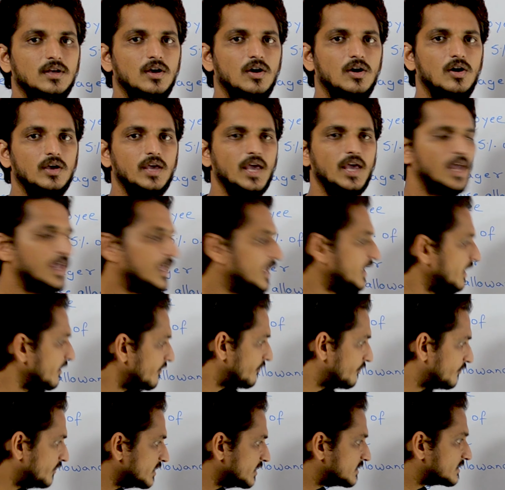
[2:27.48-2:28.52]
Okay, if
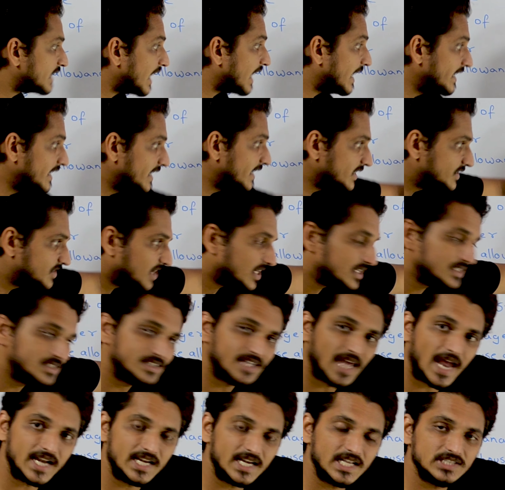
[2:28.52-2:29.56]
this condition
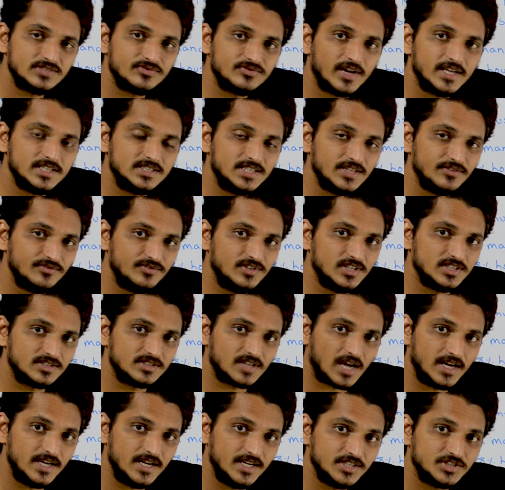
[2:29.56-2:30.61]
satisfies, if this
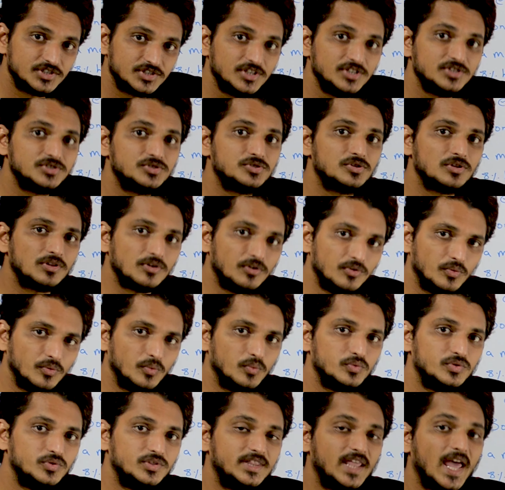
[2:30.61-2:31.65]
condition is
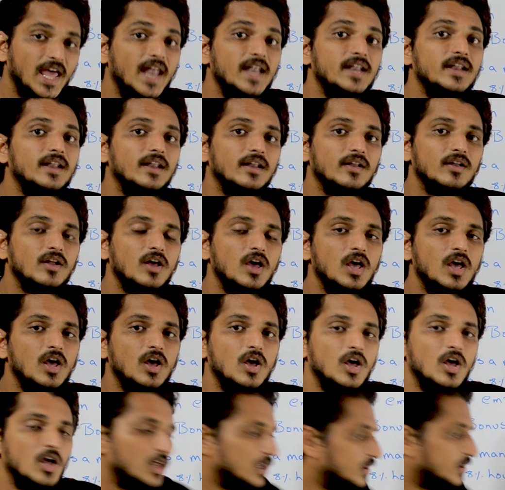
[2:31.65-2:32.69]
true, then
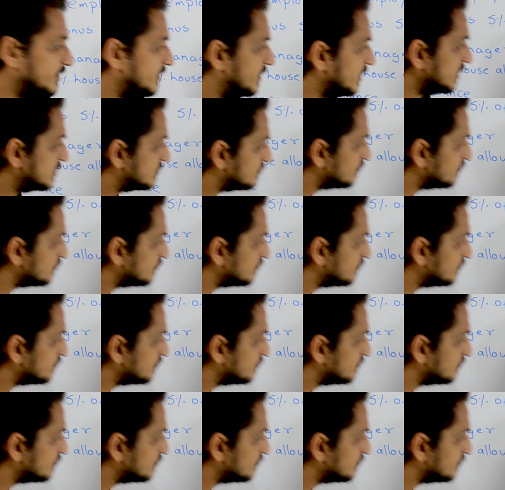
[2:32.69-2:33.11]
this